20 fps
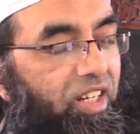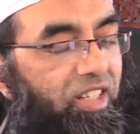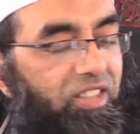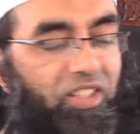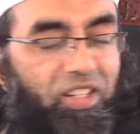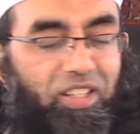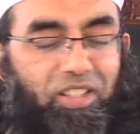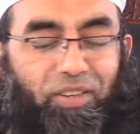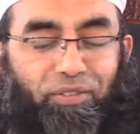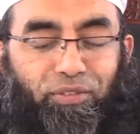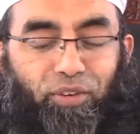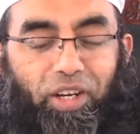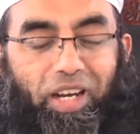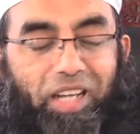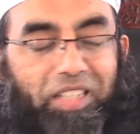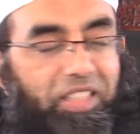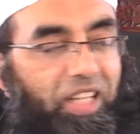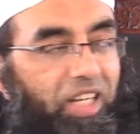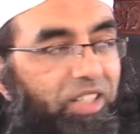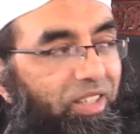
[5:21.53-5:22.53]
So you'll say,
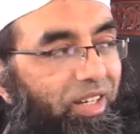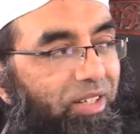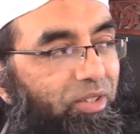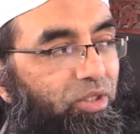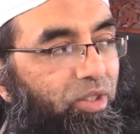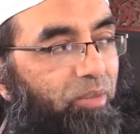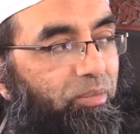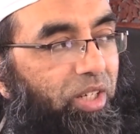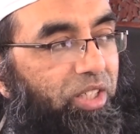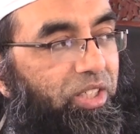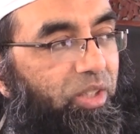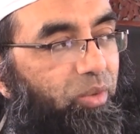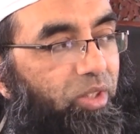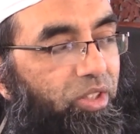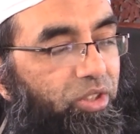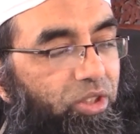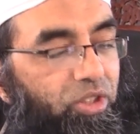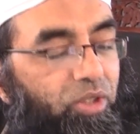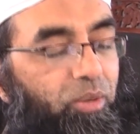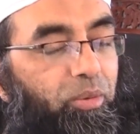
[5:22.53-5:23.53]
forget that, that doesn't matter.
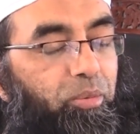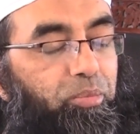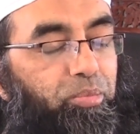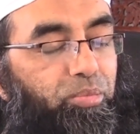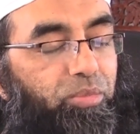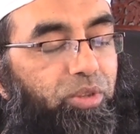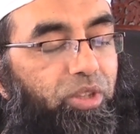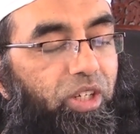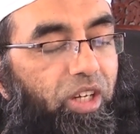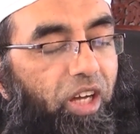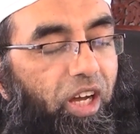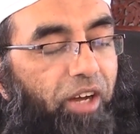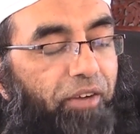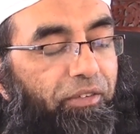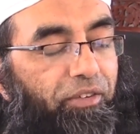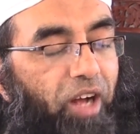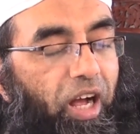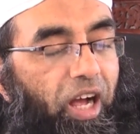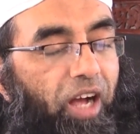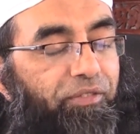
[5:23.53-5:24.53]
We'll just
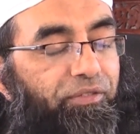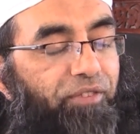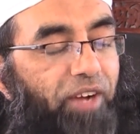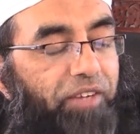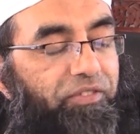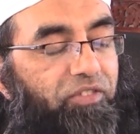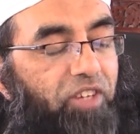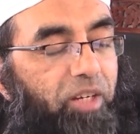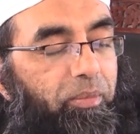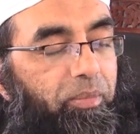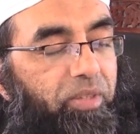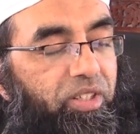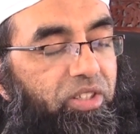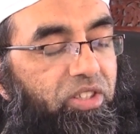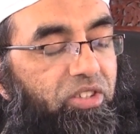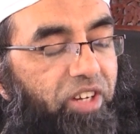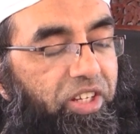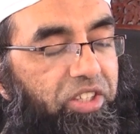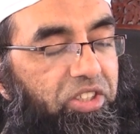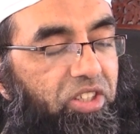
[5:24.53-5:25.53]
have 5-10
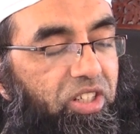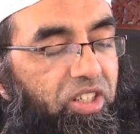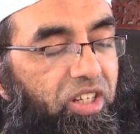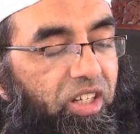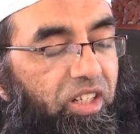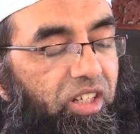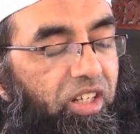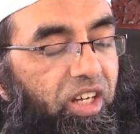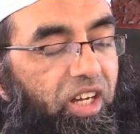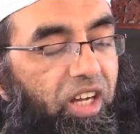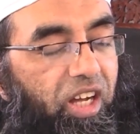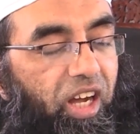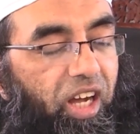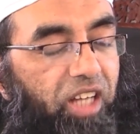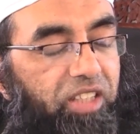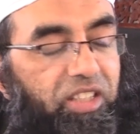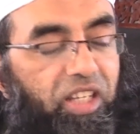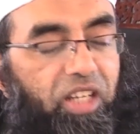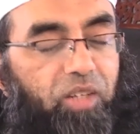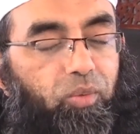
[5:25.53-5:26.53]
minutes rest here,
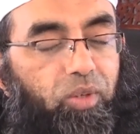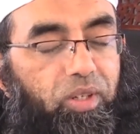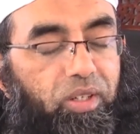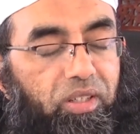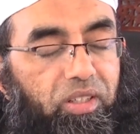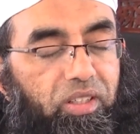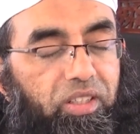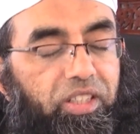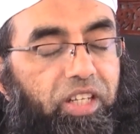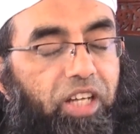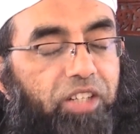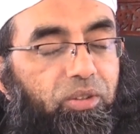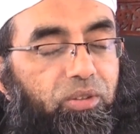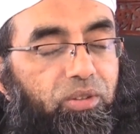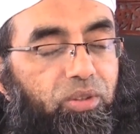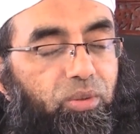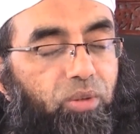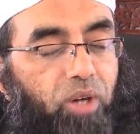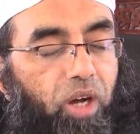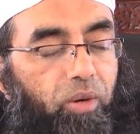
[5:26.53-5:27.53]
and then we'll get
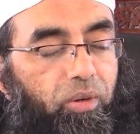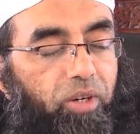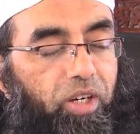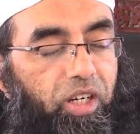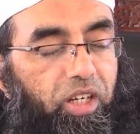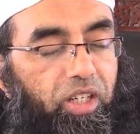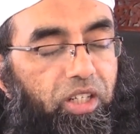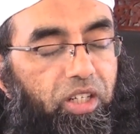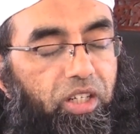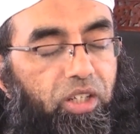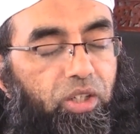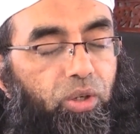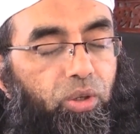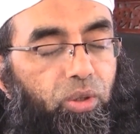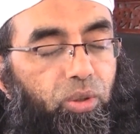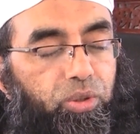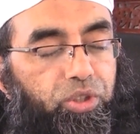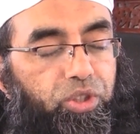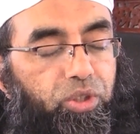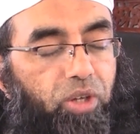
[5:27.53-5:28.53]
onto our
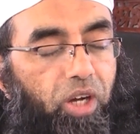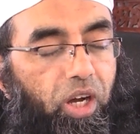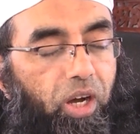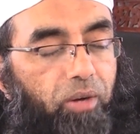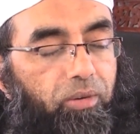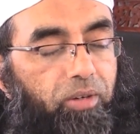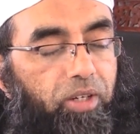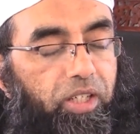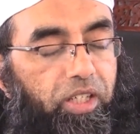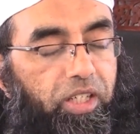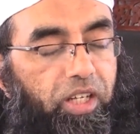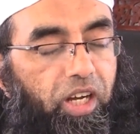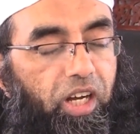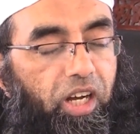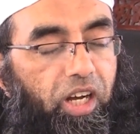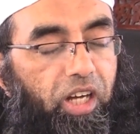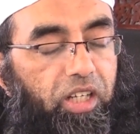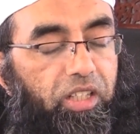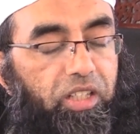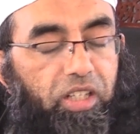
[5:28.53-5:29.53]
coach or our
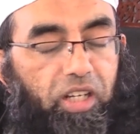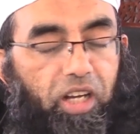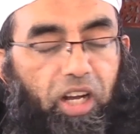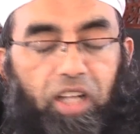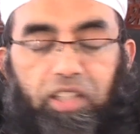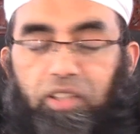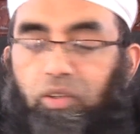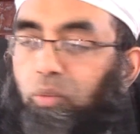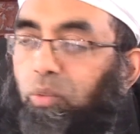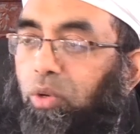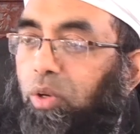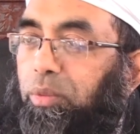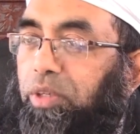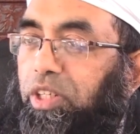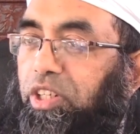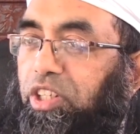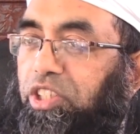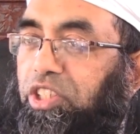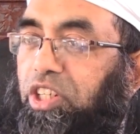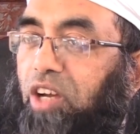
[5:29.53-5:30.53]
car, and then we'll
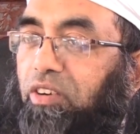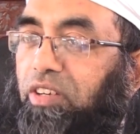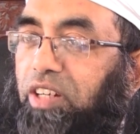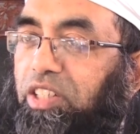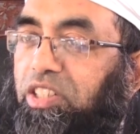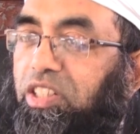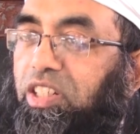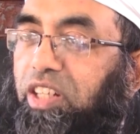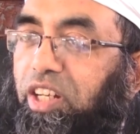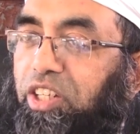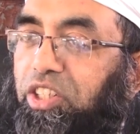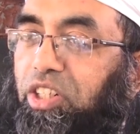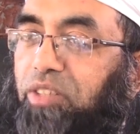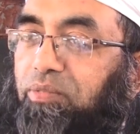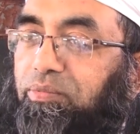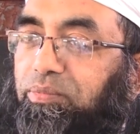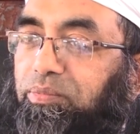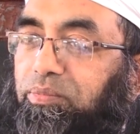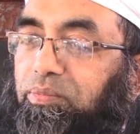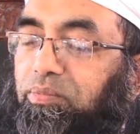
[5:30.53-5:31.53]
be reaching our
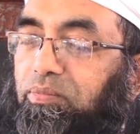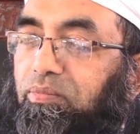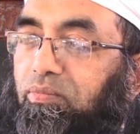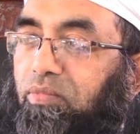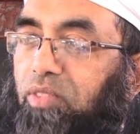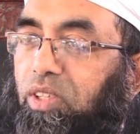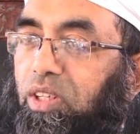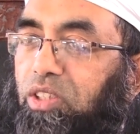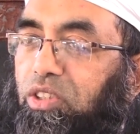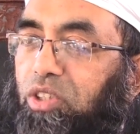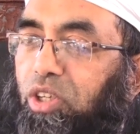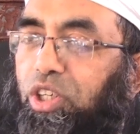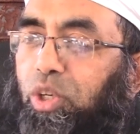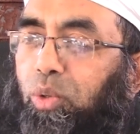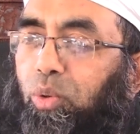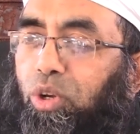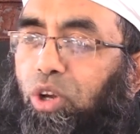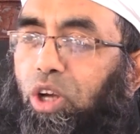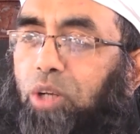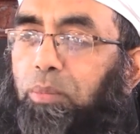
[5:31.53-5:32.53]
destination. So he
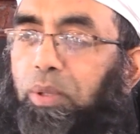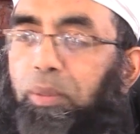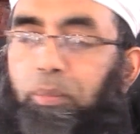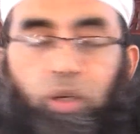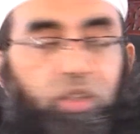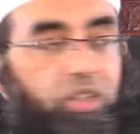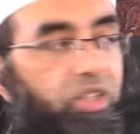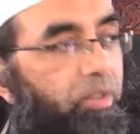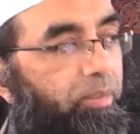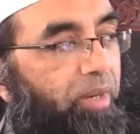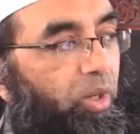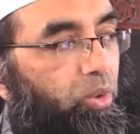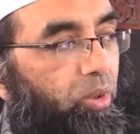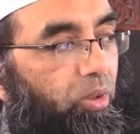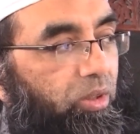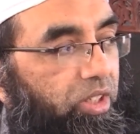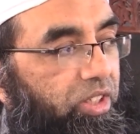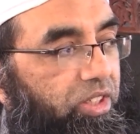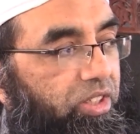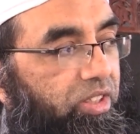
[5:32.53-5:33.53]
will not be bothered about
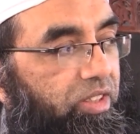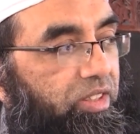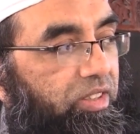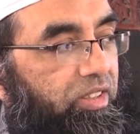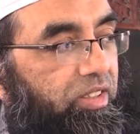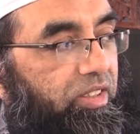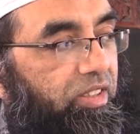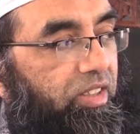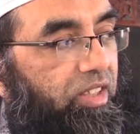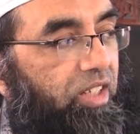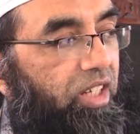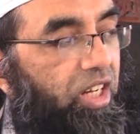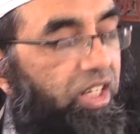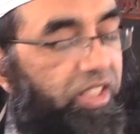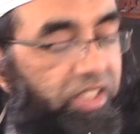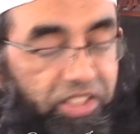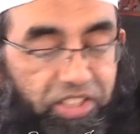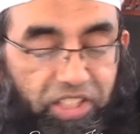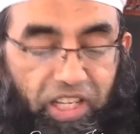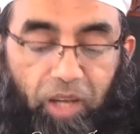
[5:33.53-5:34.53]
all this.
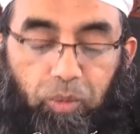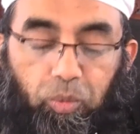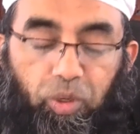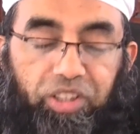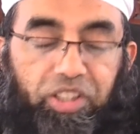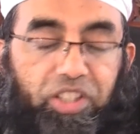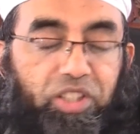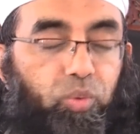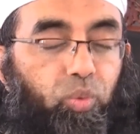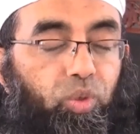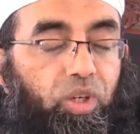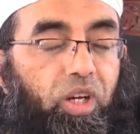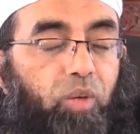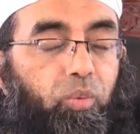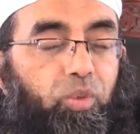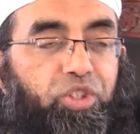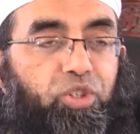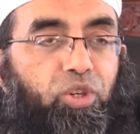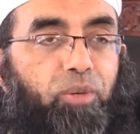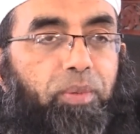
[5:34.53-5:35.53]
The same way this world,
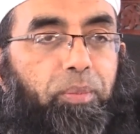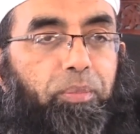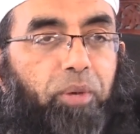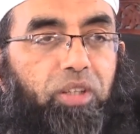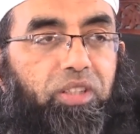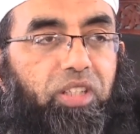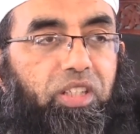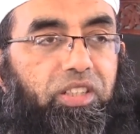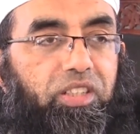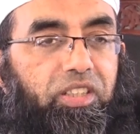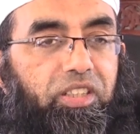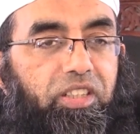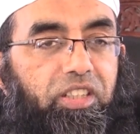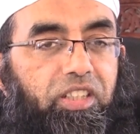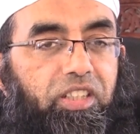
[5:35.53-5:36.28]
we shouldn't be bothered.